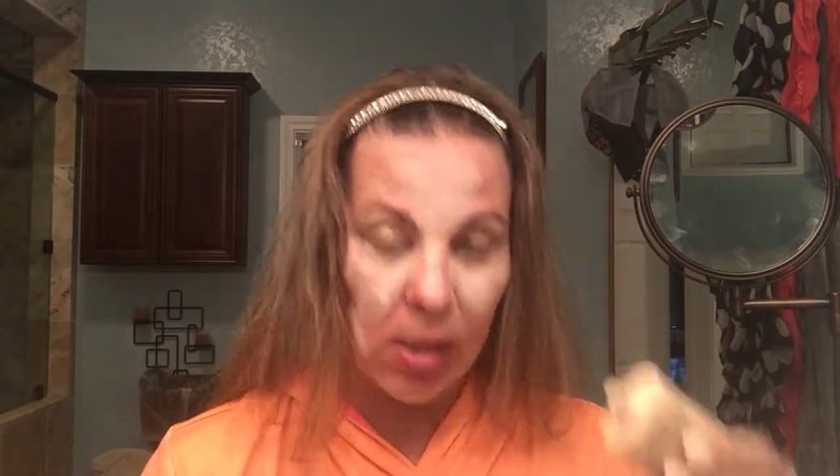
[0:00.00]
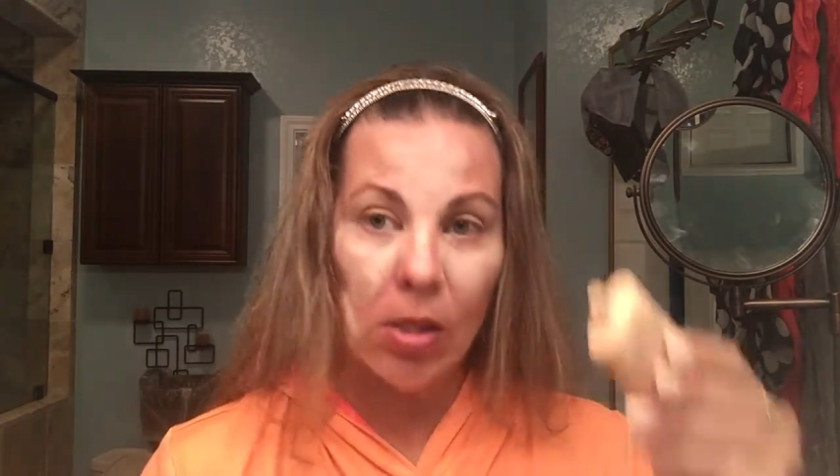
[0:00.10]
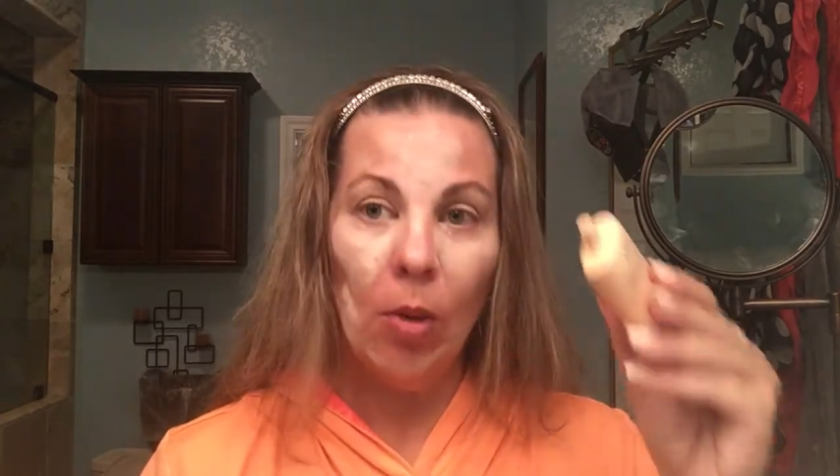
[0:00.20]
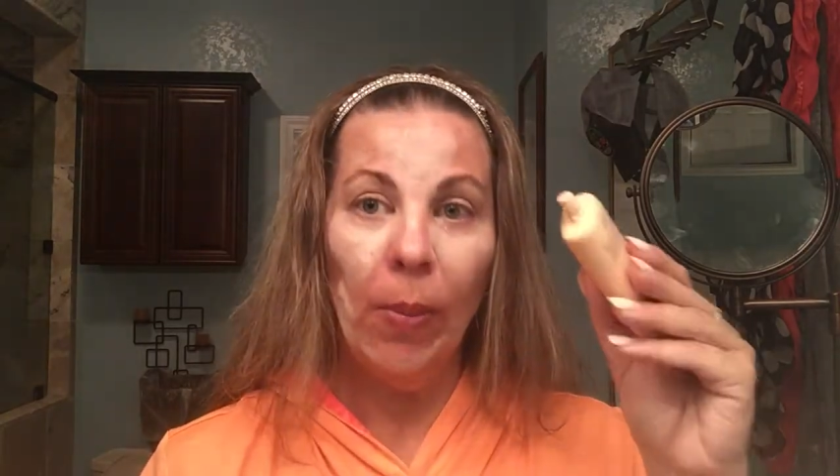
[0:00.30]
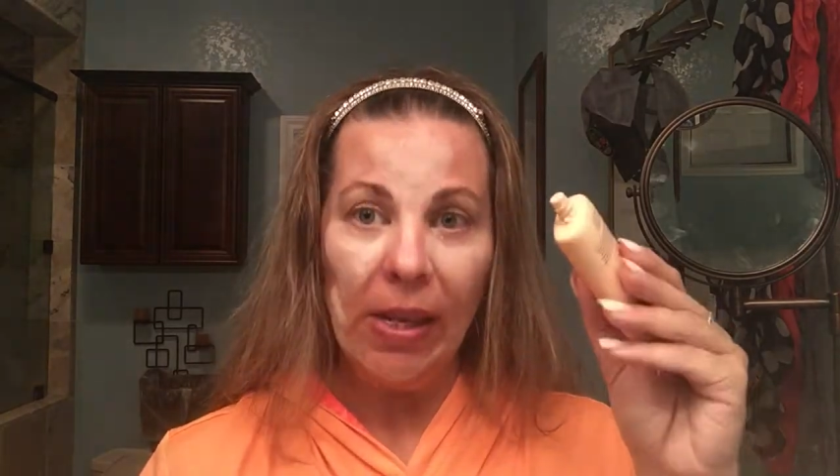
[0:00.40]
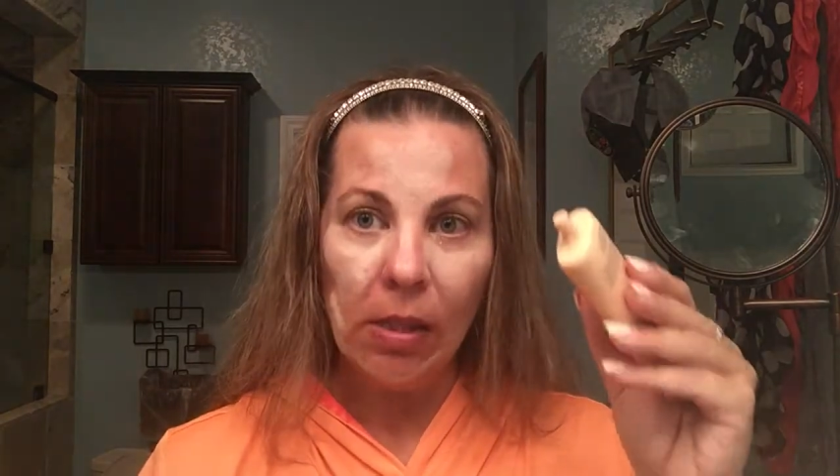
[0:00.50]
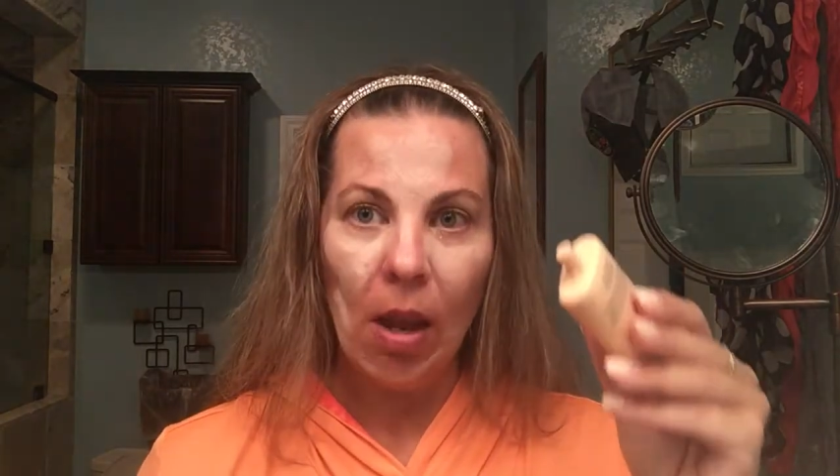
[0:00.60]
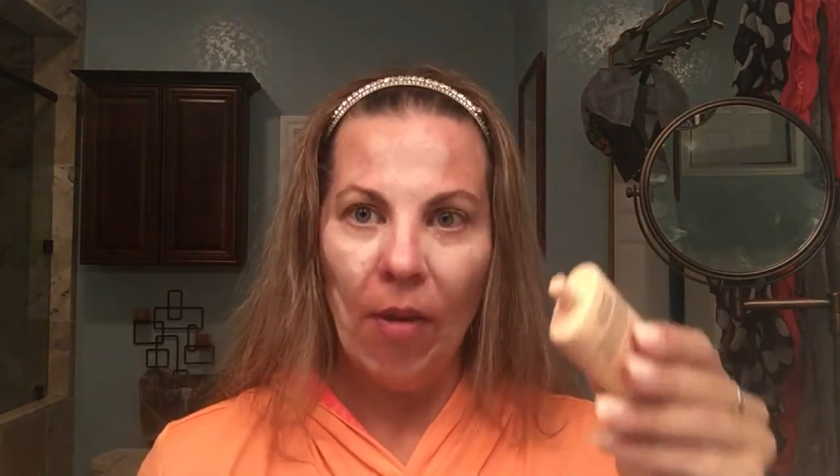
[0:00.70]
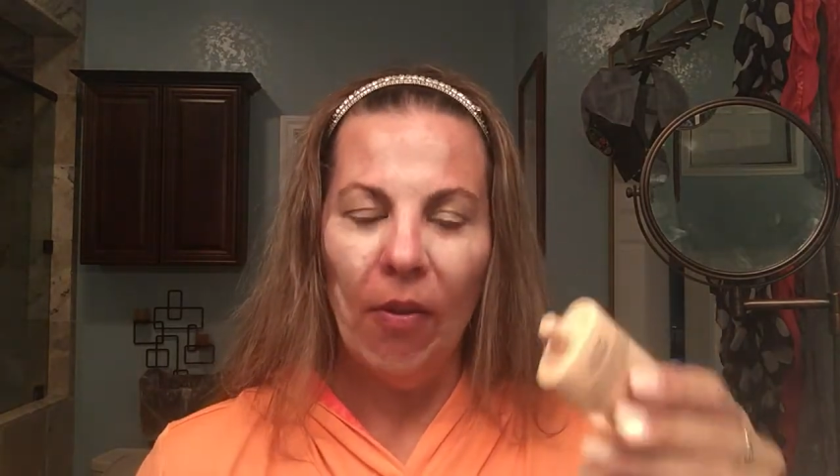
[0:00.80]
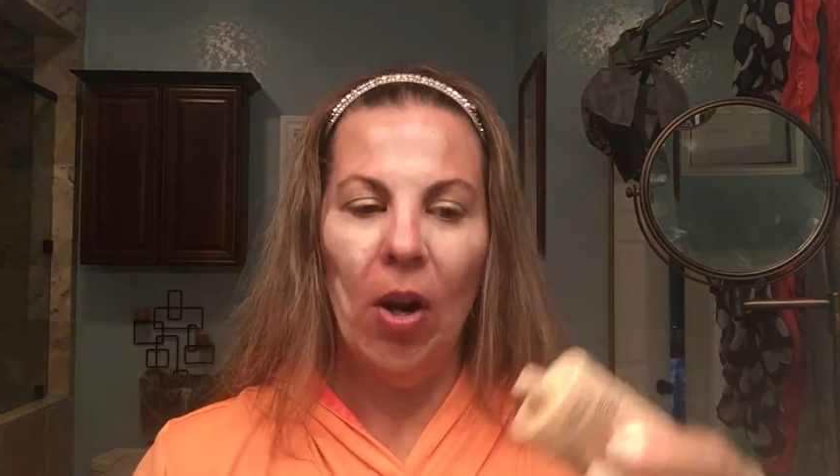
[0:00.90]
is your best
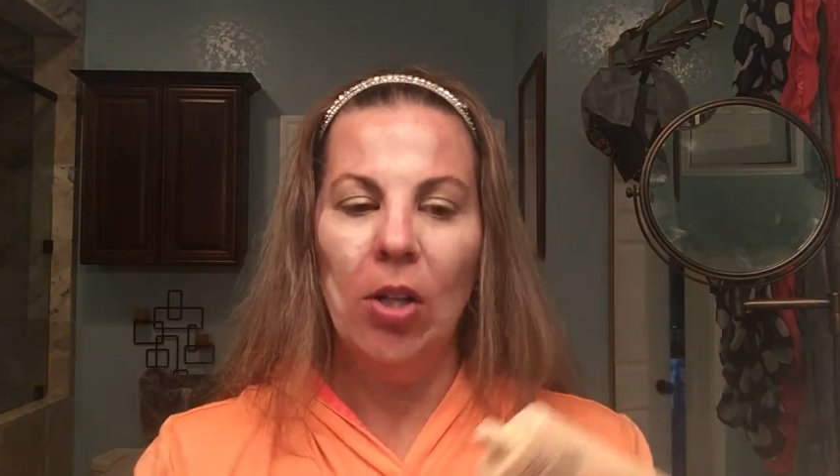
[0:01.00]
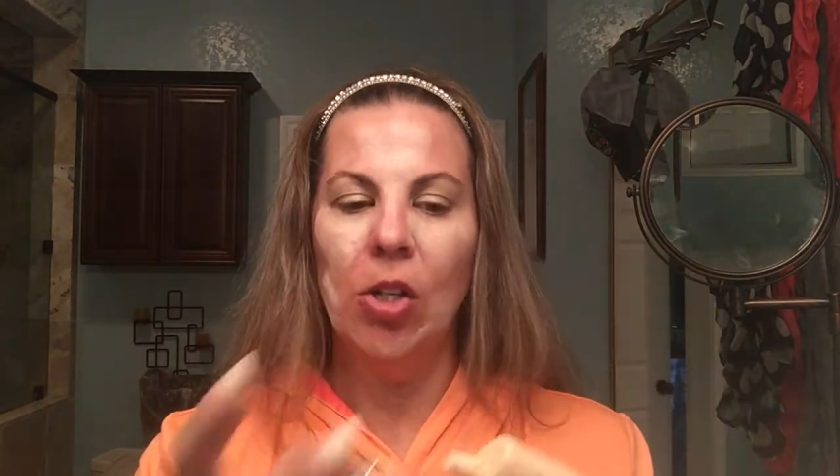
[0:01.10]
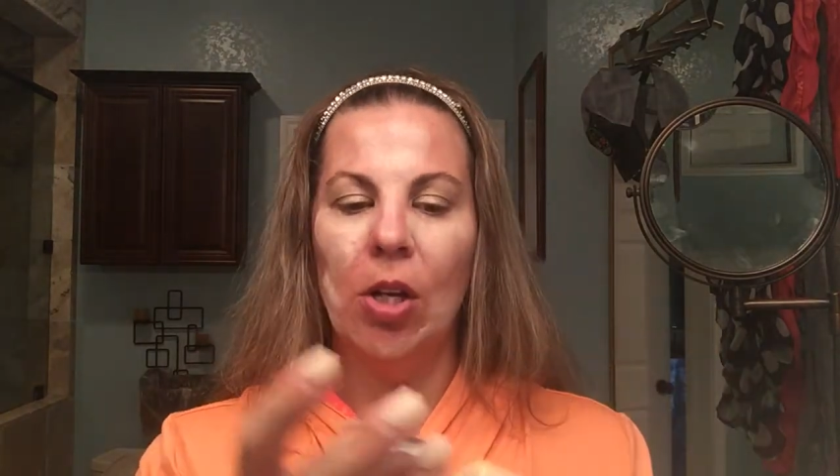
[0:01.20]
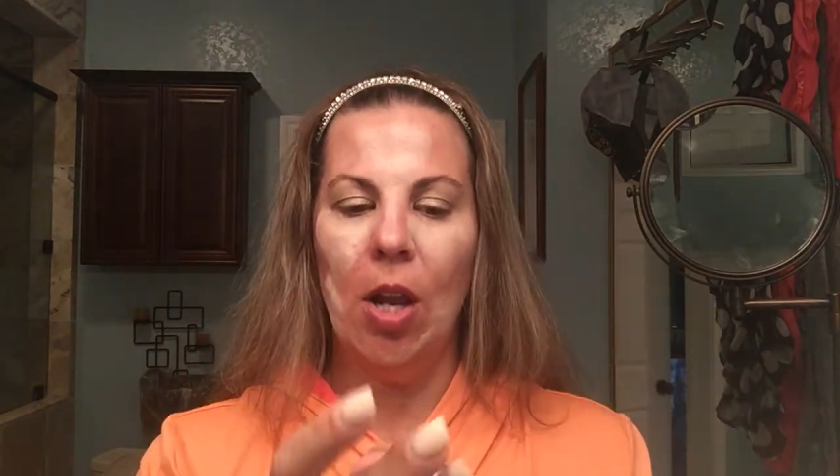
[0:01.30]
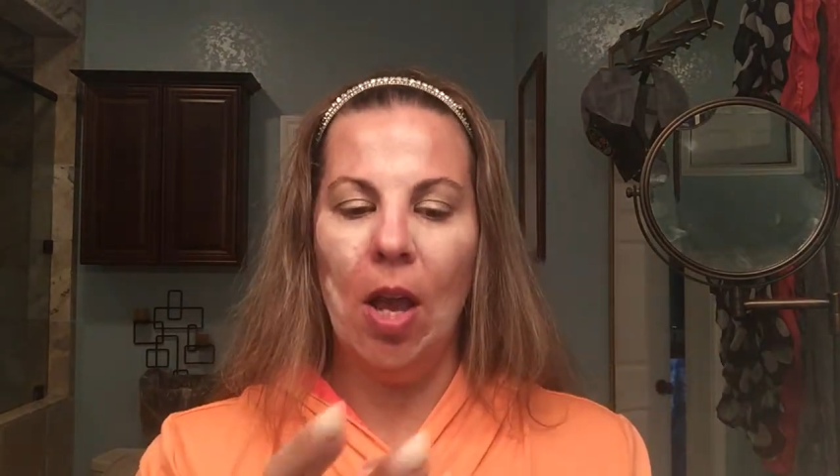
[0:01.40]
coverage